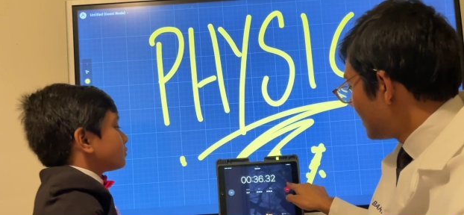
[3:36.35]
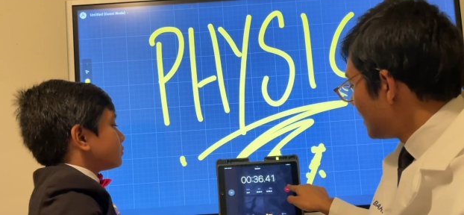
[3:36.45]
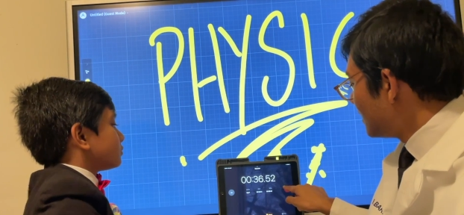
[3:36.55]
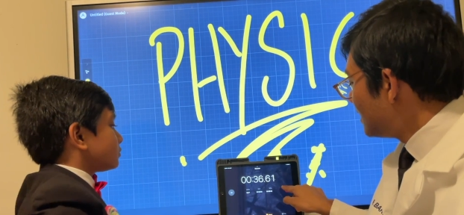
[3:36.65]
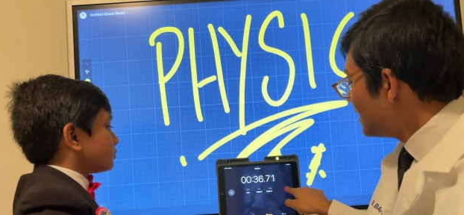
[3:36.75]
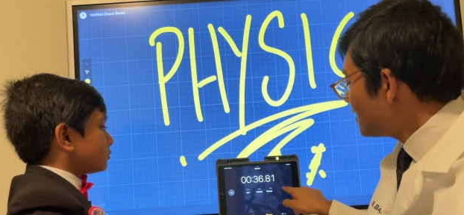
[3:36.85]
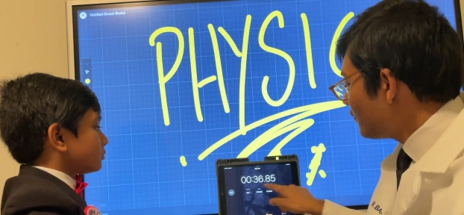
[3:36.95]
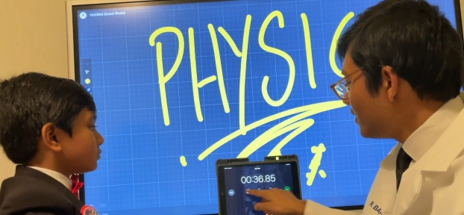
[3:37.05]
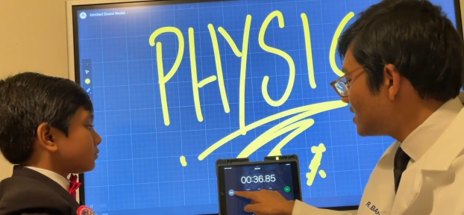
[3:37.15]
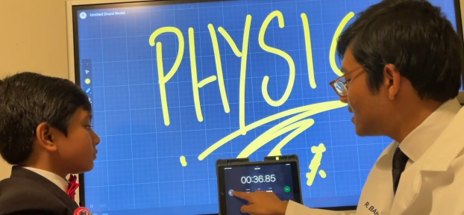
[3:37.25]
Speaker 1: This
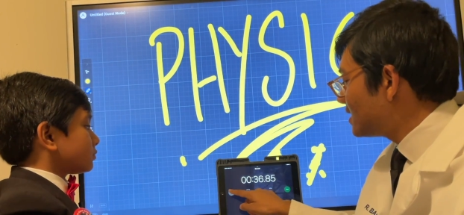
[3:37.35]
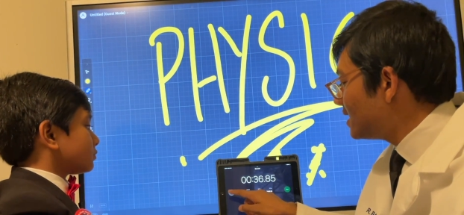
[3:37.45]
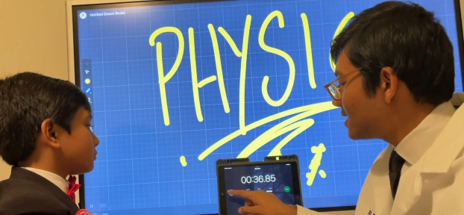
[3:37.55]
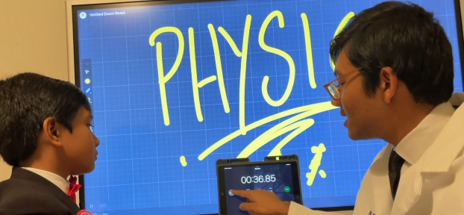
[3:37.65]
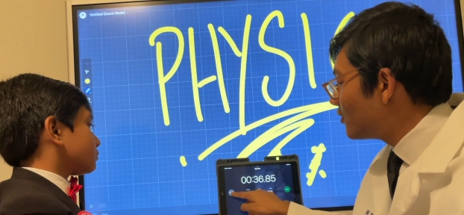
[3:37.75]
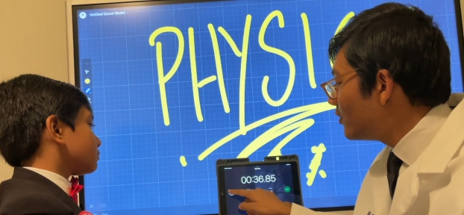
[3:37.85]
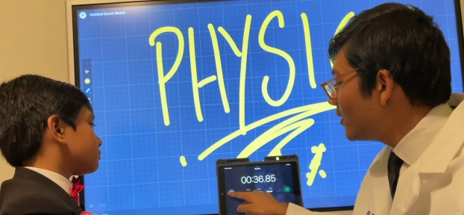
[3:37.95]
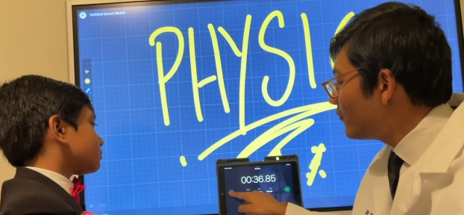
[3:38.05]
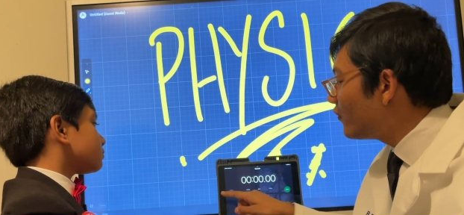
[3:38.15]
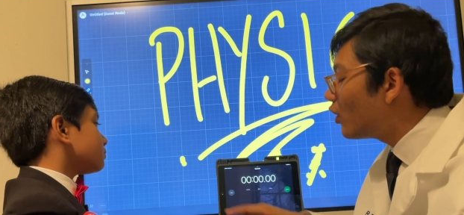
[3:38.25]
physicist
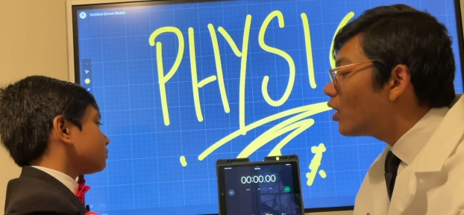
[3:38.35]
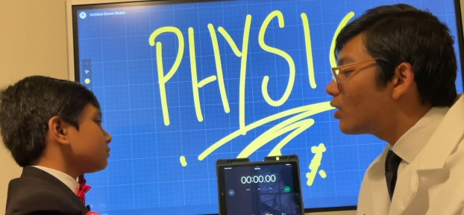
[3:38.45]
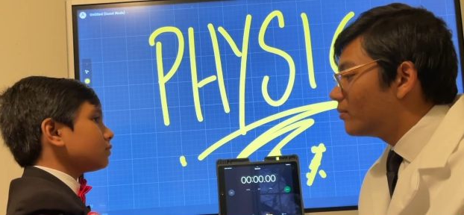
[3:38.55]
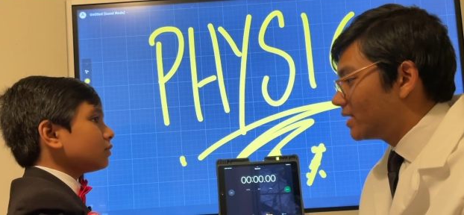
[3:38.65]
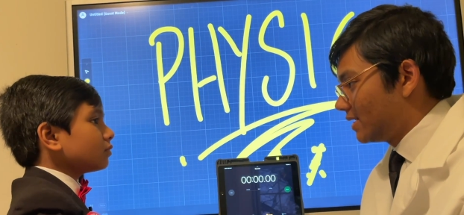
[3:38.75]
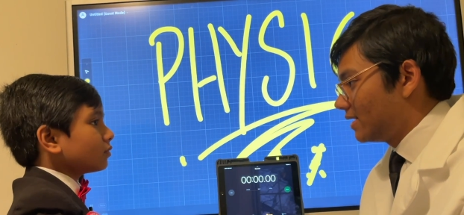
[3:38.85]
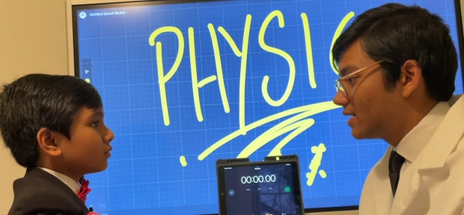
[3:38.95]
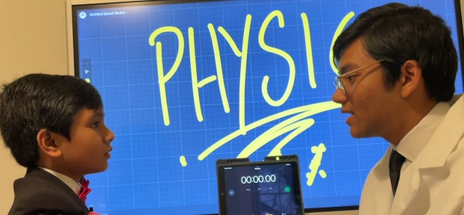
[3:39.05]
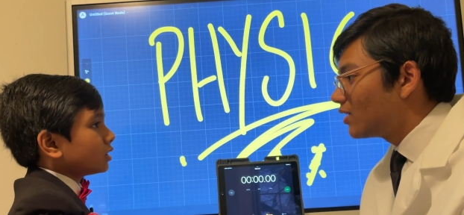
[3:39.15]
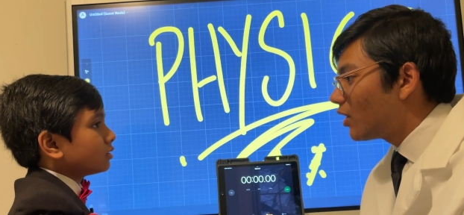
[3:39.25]
reformed
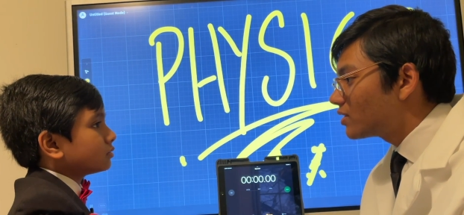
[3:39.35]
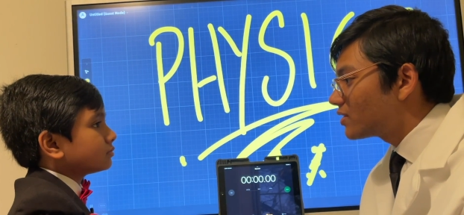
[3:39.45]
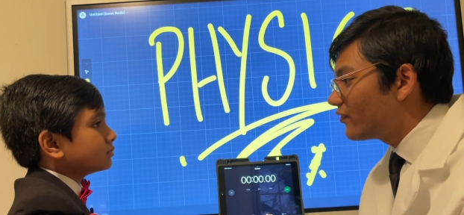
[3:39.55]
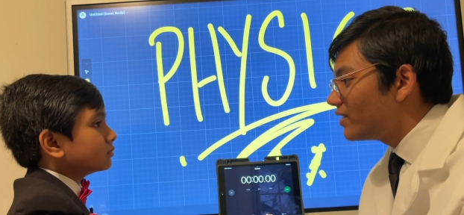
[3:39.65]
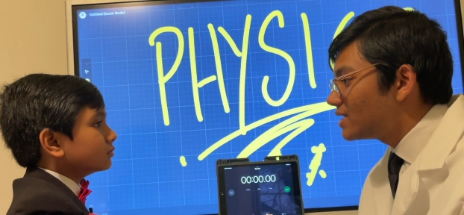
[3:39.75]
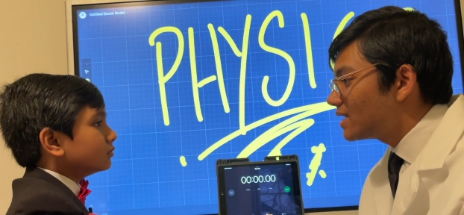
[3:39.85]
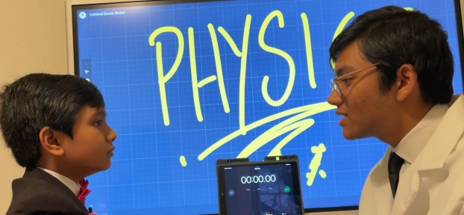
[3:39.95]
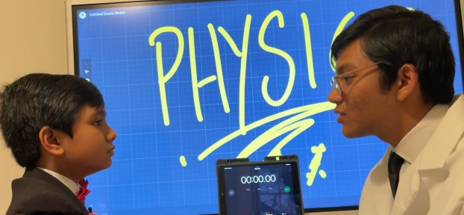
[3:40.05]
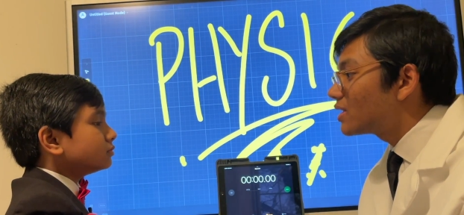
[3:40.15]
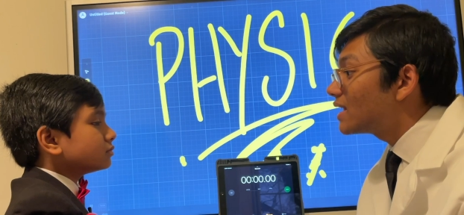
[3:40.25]
the laws of physics
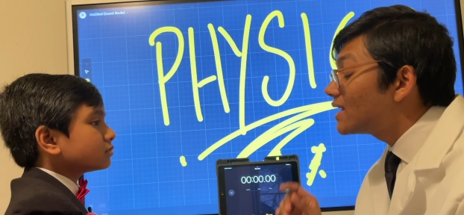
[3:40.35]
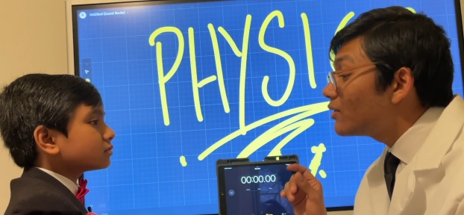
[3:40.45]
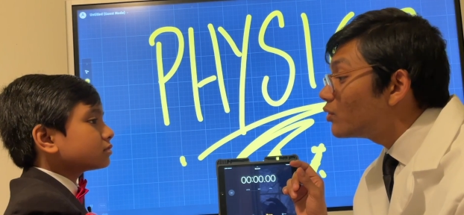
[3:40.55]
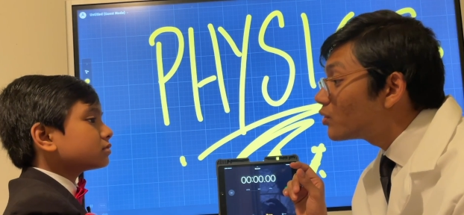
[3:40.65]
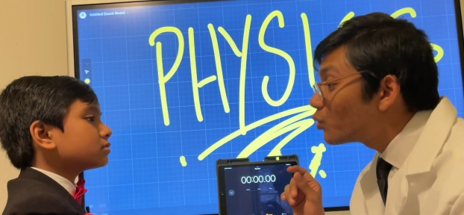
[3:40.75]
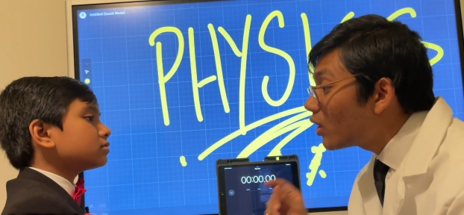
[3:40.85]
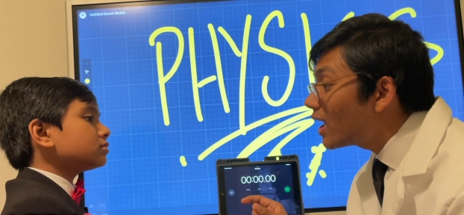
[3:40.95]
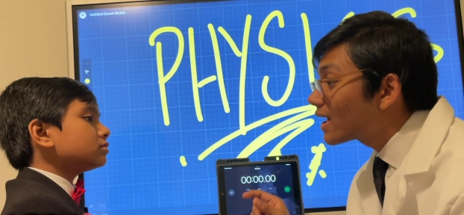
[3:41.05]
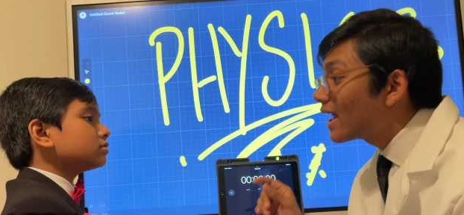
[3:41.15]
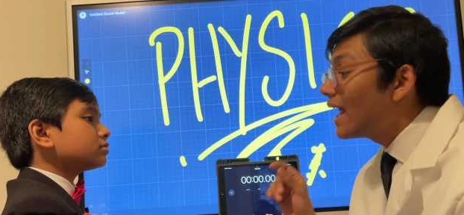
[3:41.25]
so that they would
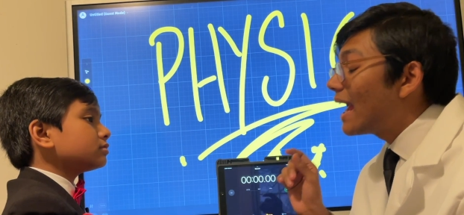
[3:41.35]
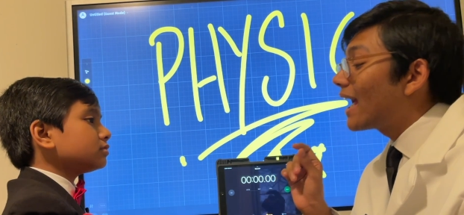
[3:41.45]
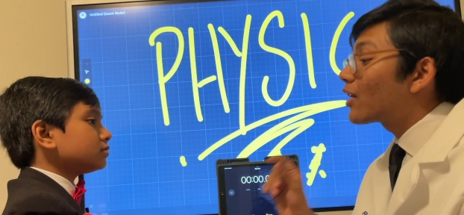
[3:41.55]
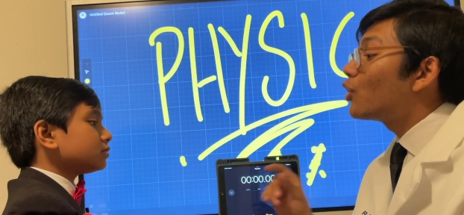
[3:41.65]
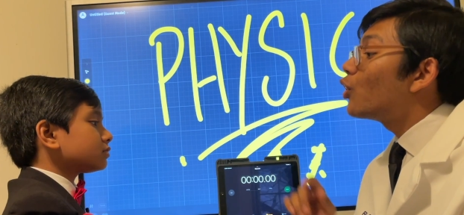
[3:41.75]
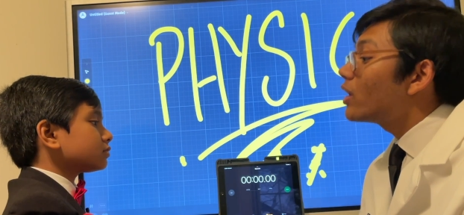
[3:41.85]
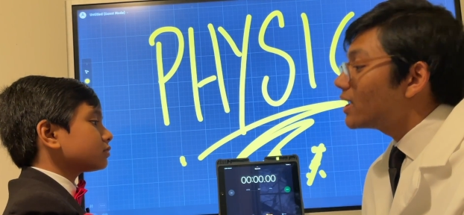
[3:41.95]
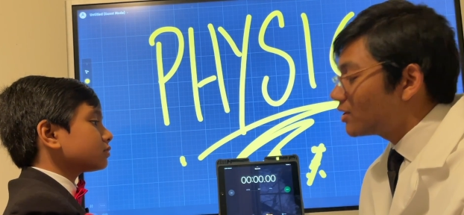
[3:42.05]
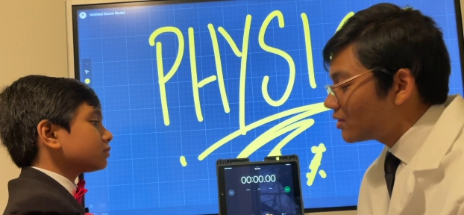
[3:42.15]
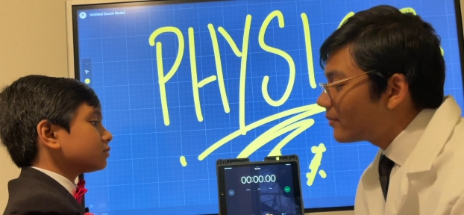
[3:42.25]
work
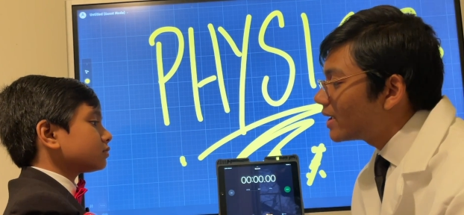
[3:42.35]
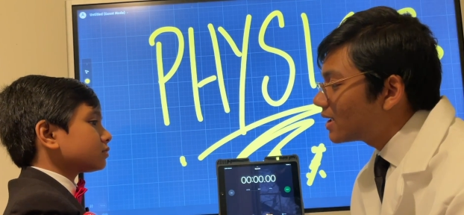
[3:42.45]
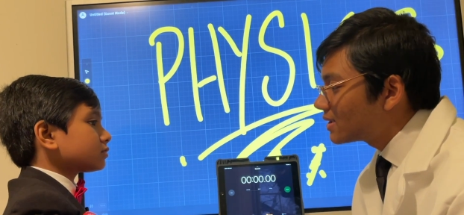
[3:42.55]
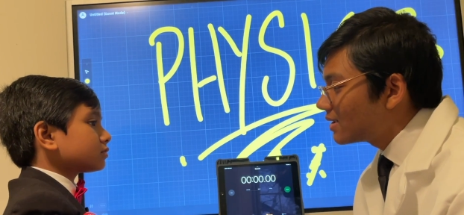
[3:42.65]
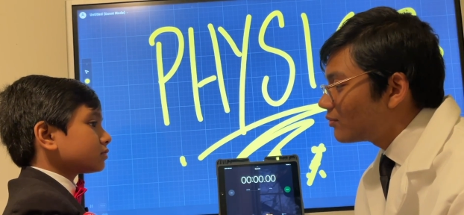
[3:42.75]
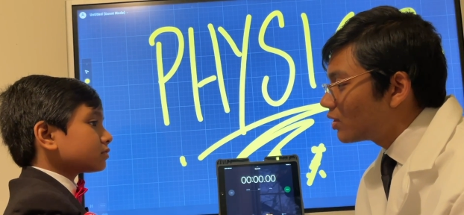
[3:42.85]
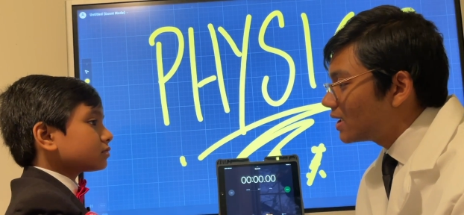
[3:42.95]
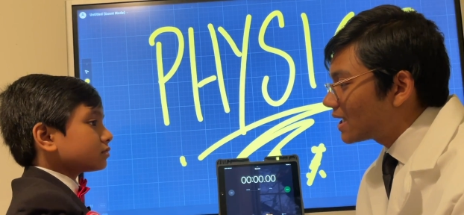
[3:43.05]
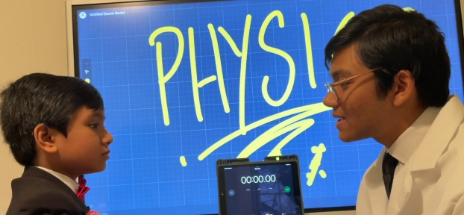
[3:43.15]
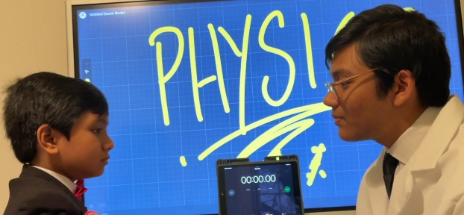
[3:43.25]
according to the
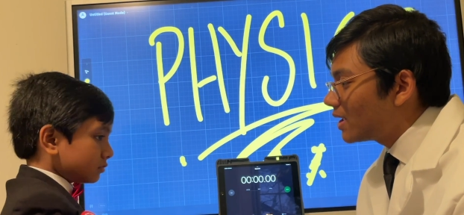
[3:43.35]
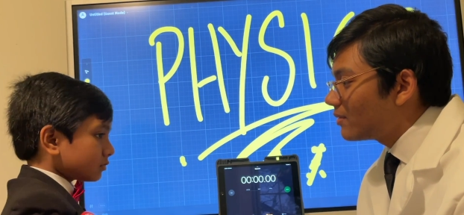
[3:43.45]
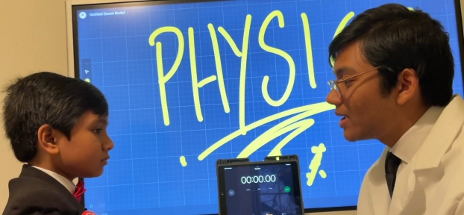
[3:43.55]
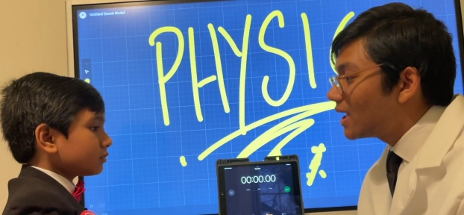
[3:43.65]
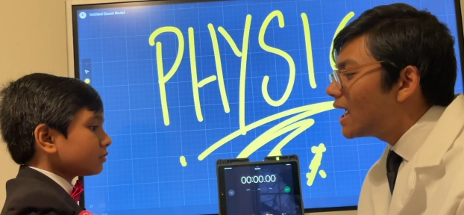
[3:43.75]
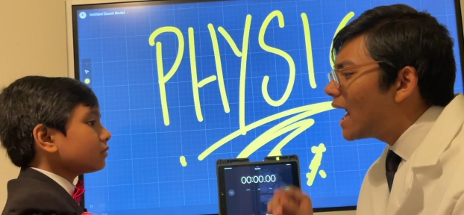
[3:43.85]
Michelson-Morley experiment.